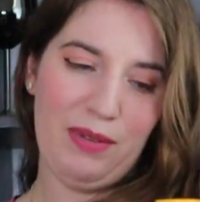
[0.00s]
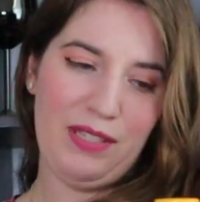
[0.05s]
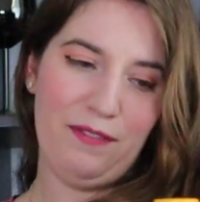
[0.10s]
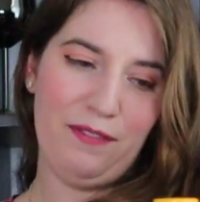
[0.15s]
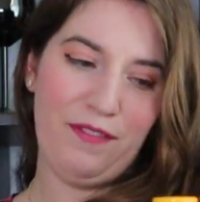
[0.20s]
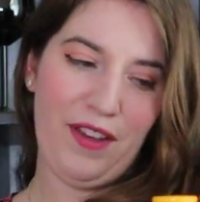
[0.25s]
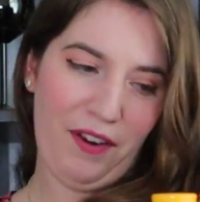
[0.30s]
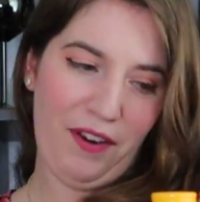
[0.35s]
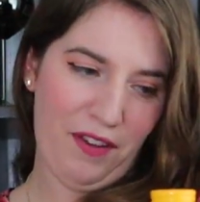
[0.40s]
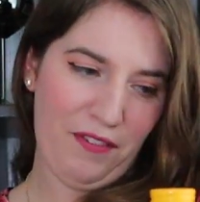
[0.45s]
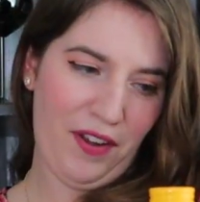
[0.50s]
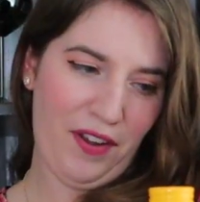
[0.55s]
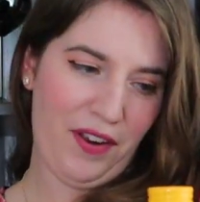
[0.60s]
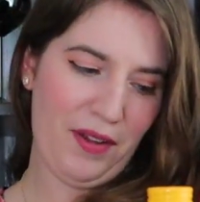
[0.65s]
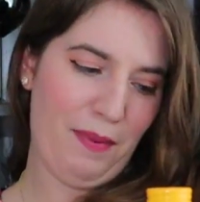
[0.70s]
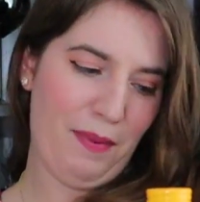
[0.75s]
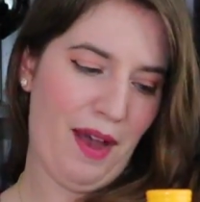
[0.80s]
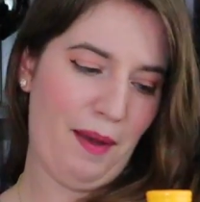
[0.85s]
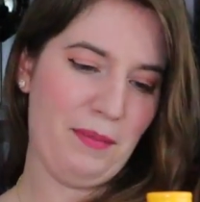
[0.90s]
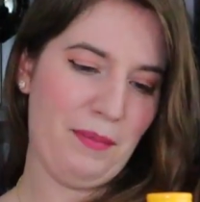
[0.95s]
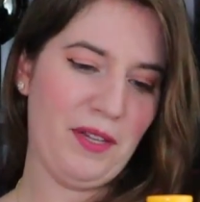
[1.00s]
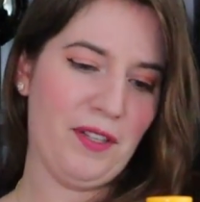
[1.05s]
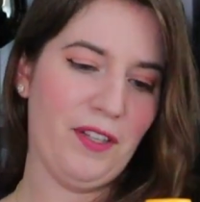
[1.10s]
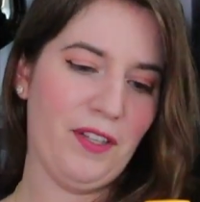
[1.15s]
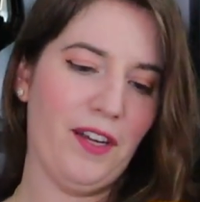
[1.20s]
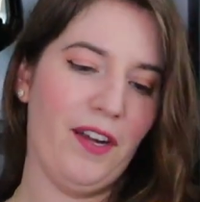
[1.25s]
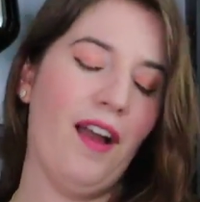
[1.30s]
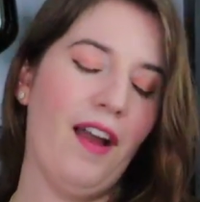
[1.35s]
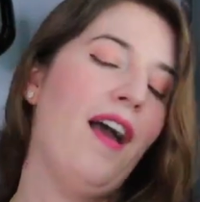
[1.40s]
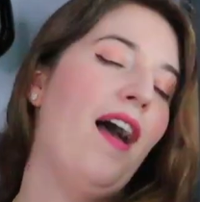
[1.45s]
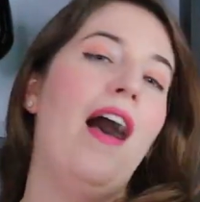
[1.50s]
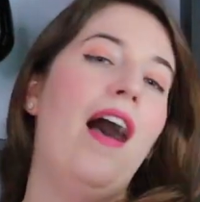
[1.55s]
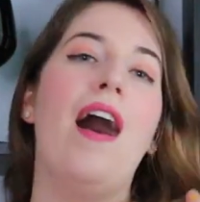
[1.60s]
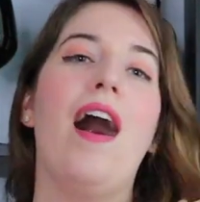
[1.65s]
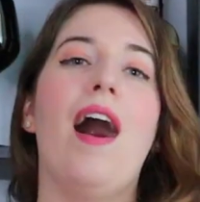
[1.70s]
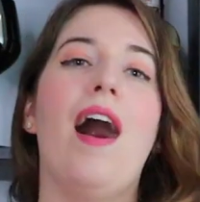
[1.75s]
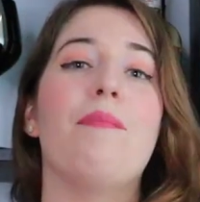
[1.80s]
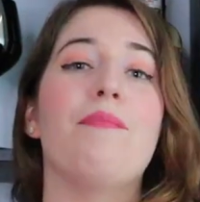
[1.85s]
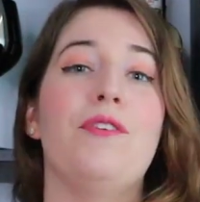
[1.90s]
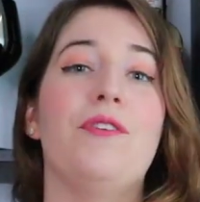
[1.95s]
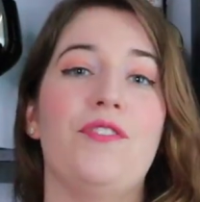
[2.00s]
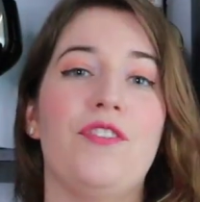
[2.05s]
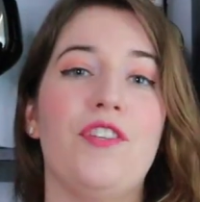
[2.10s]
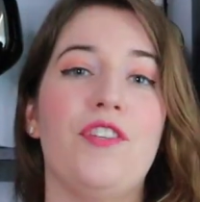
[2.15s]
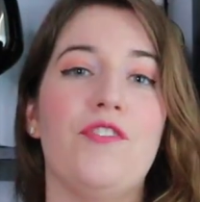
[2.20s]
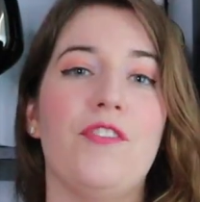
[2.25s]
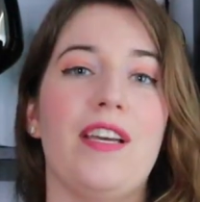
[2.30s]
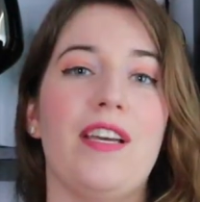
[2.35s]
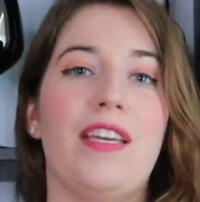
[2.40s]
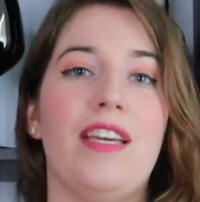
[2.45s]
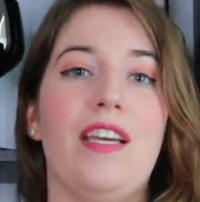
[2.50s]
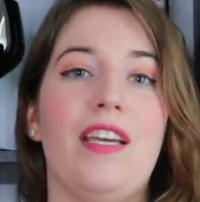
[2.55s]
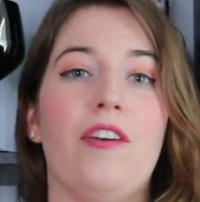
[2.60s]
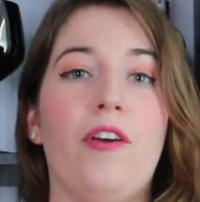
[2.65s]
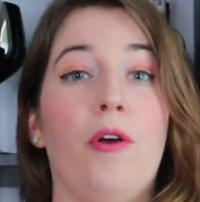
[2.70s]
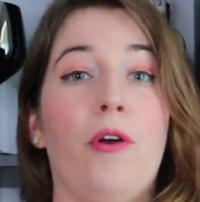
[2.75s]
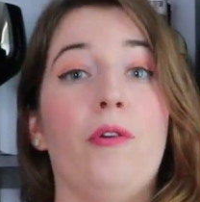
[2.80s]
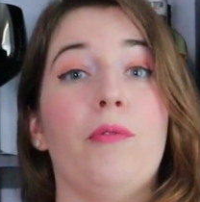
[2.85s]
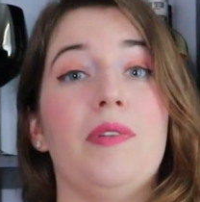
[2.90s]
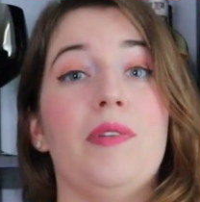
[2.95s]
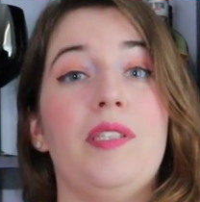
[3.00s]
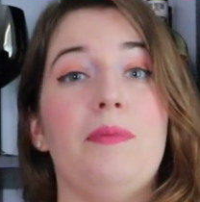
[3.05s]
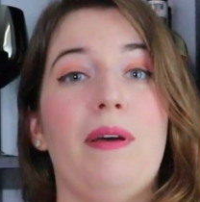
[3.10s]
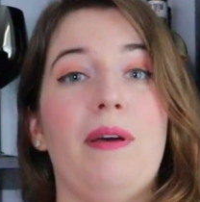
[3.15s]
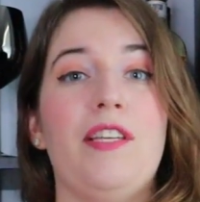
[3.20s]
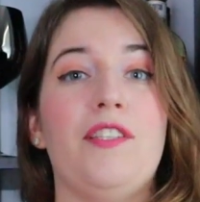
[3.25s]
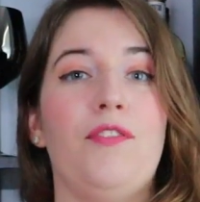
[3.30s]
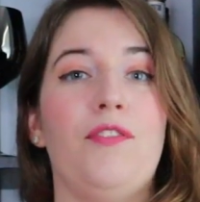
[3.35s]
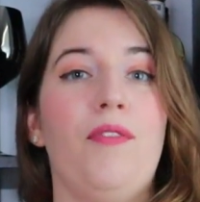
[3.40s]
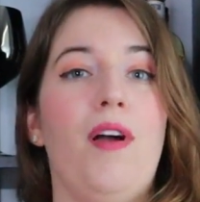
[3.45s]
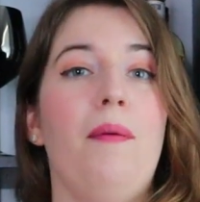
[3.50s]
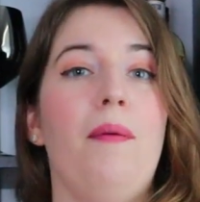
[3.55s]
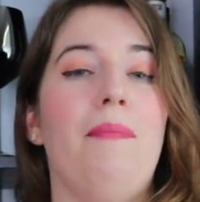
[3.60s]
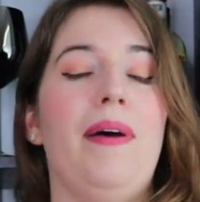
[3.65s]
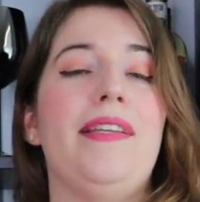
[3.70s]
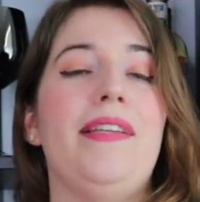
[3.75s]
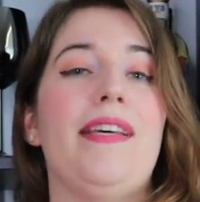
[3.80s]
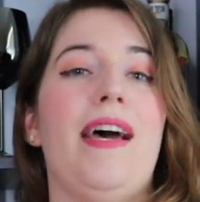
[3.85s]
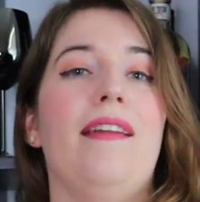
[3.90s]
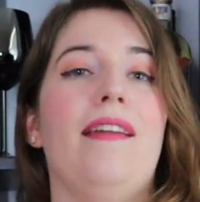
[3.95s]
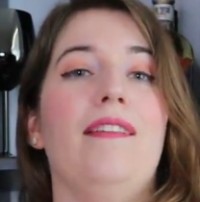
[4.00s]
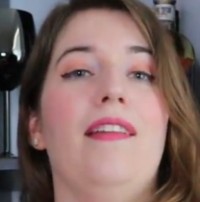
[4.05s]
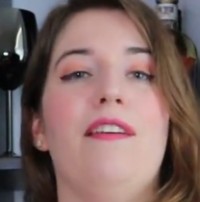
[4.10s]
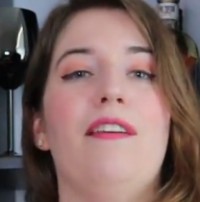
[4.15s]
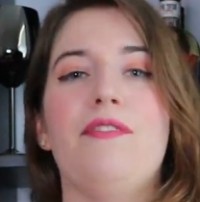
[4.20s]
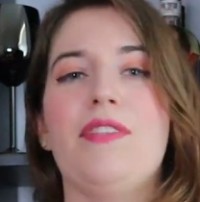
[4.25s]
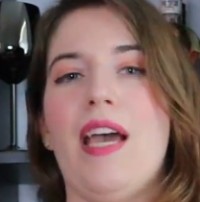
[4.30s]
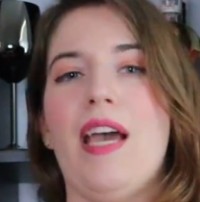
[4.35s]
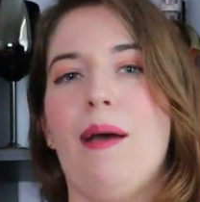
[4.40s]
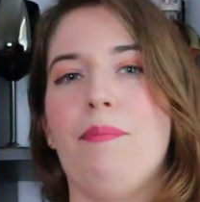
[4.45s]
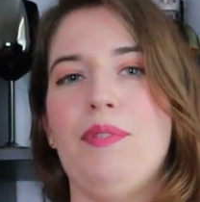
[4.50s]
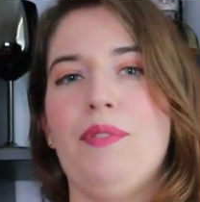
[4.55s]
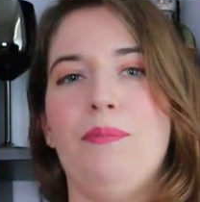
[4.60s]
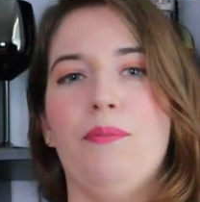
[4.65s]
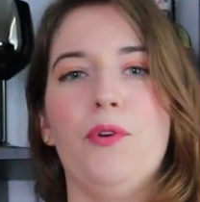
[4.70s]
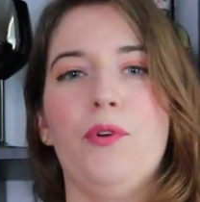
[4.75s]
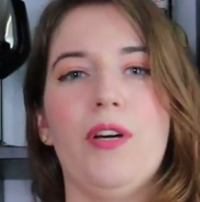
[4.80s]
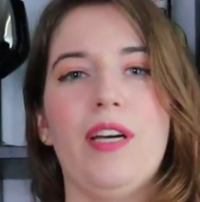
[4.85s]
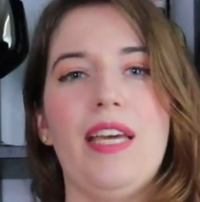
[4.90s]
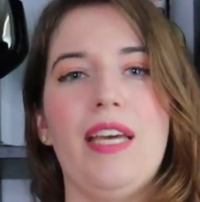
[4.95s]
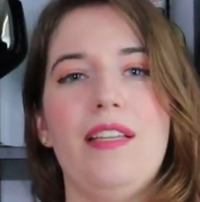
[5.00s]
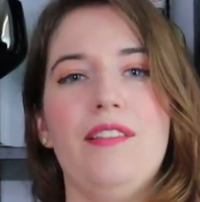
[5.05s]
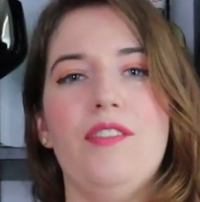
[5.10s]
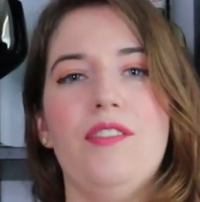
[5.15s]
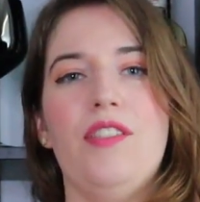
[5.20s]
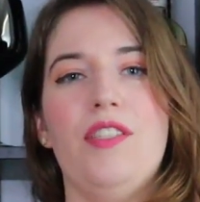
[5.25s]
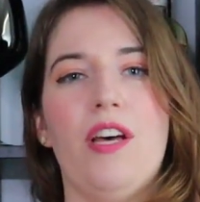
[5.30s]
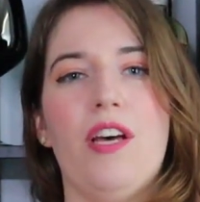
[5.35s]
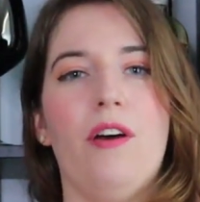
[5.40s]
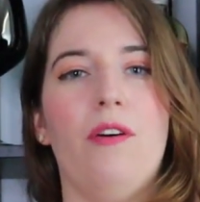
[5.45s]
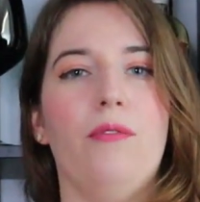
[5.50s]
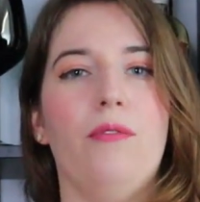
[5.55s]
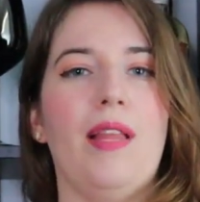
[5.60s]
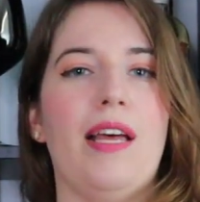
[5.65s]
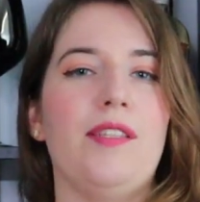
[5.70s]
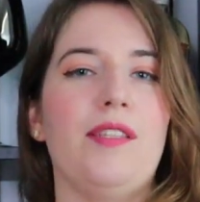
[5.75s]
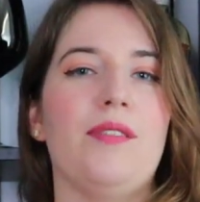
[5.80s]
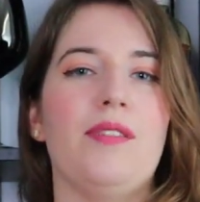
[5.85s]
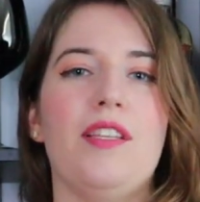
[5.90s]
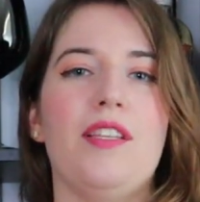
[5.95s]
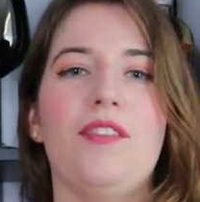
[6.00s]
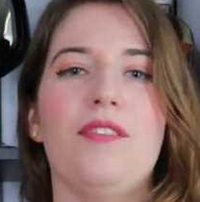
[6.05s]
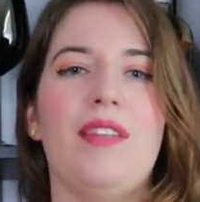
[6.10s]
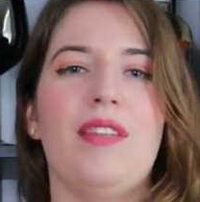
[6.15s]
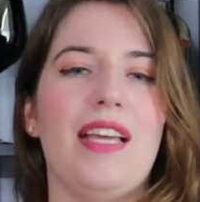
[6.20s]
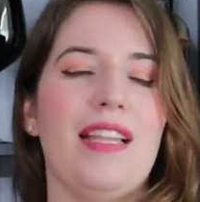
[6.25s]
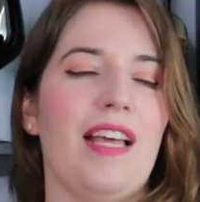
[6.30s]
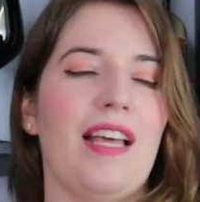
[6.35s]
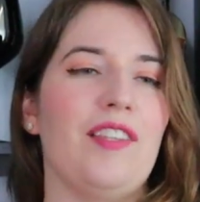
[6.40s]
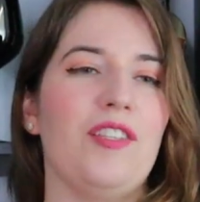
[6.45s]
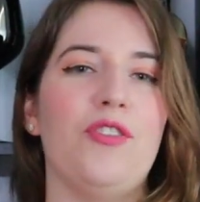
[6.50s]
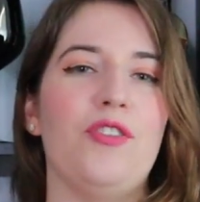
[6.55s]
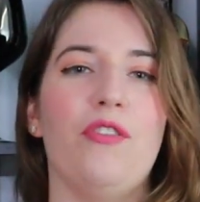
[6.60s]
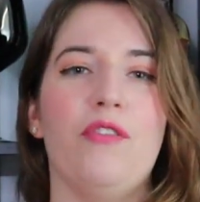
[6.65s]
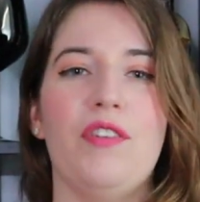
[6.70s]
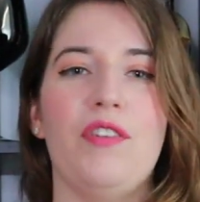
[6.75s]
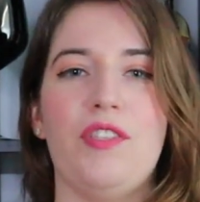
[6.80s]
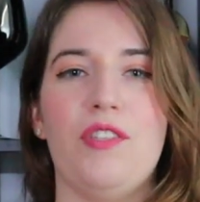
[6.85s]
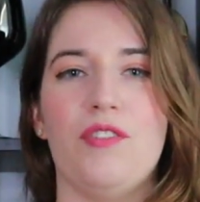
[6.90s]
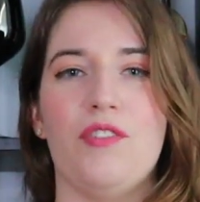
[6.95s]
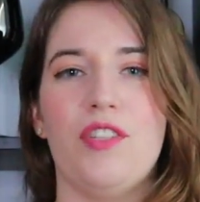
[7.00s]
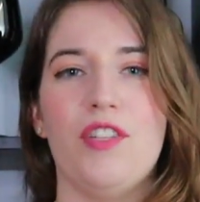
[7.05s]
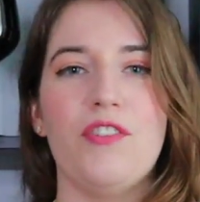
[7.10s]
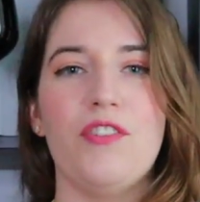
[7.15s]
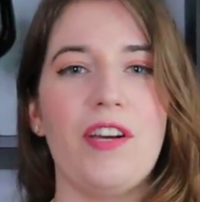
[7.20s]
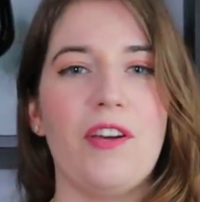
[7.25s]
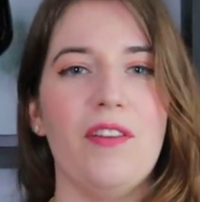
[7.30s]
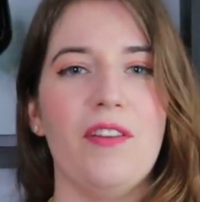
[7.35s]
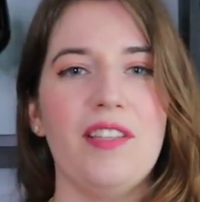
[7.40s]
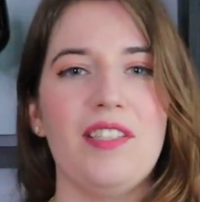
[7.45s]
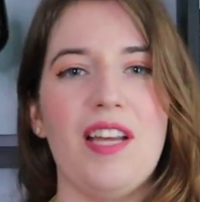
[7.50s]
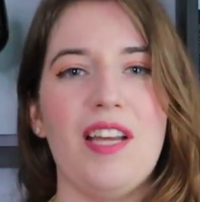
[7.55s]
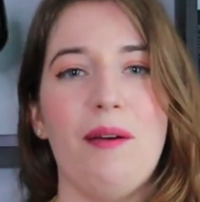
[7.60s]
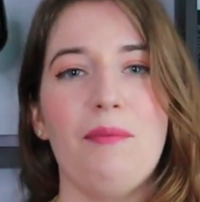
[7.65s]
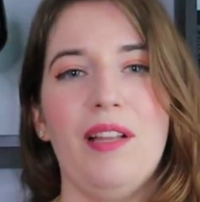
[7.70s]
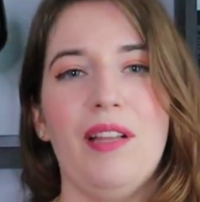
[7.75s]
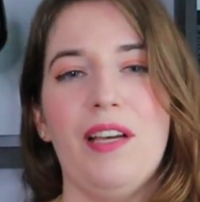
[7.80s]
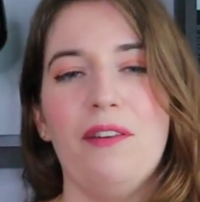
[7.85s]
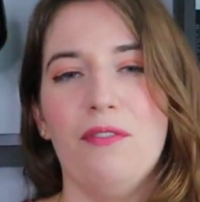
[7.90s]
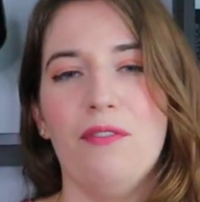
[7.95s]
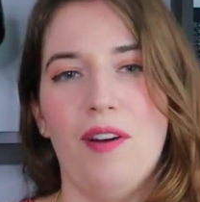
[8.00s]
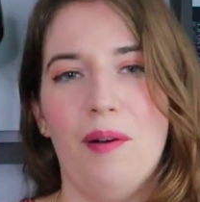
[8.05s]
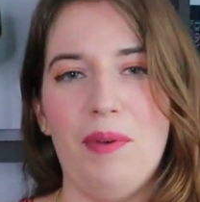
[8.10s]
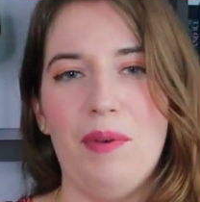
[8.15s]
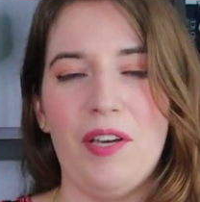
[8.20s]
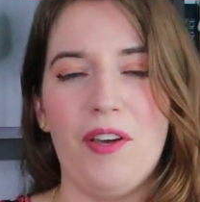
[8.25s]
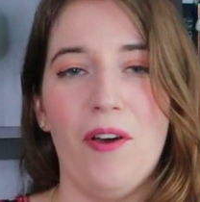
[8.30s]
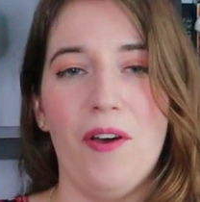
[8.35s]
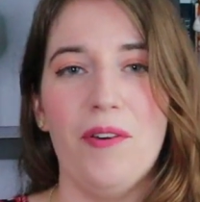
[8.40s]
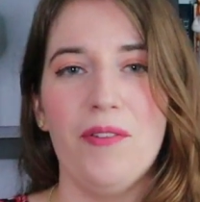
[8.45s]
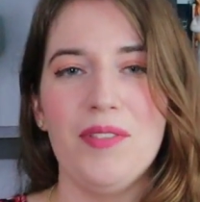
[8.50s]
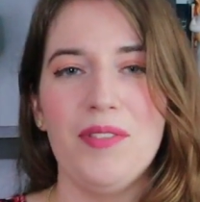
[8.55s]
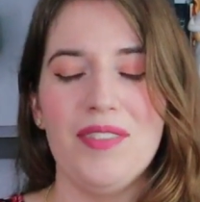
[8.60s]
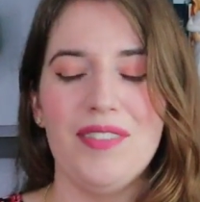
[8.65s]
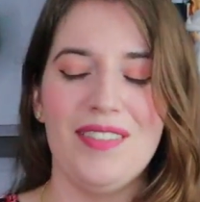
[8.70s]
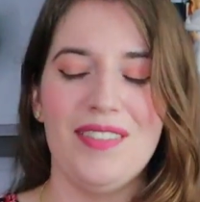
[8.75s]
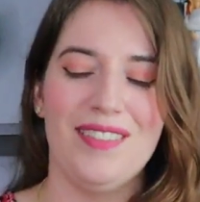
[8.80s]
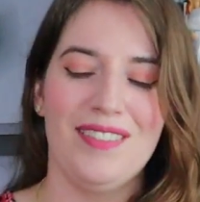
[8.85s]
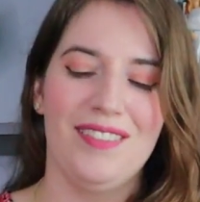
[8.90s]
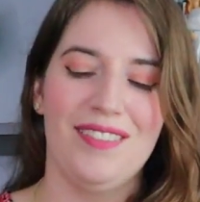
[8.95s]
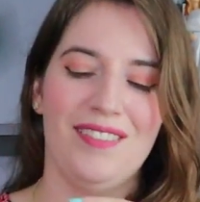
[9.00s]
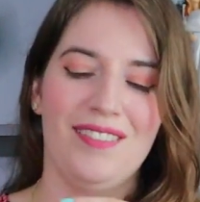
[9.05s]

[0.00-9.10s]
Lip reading: is very, very popular. I'm used to drinking Coke with spiced rum. My dad loved Captain Morgan, so that's the thing that the two of us used to drink all the time, were like rum and Cokes.